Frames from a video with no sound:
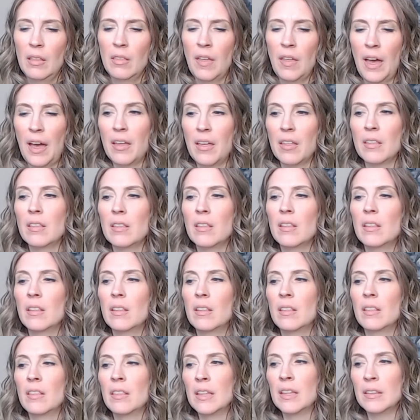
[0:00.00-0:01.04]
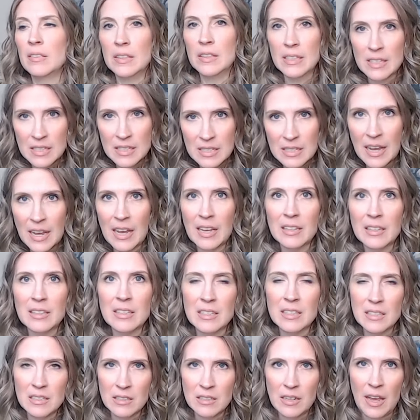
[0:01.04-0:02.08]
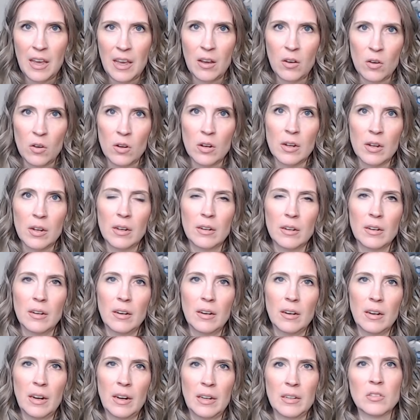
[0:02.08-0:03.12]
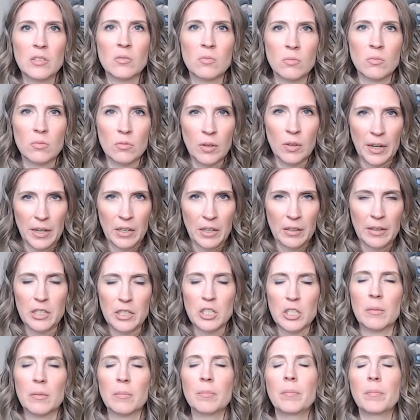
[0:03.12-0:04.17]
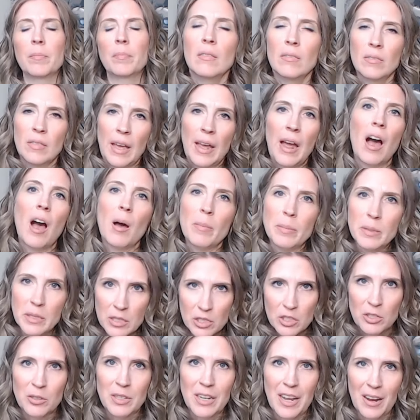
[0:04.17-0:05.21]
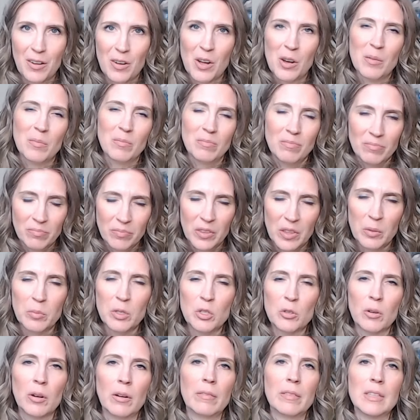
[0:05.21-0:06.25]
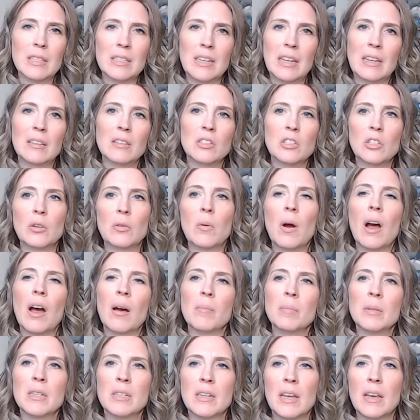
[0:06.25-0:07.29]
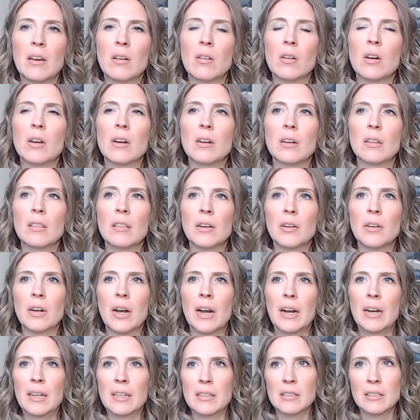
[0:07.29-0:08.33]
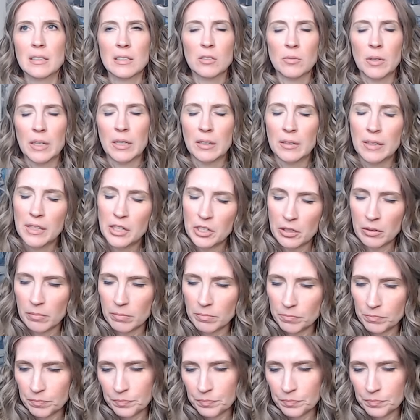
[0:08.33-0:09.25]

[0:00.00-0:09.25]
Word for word: that then the states take on as regulation. They opt to take on, the majority of the states do opt to take on their guidance as regulation.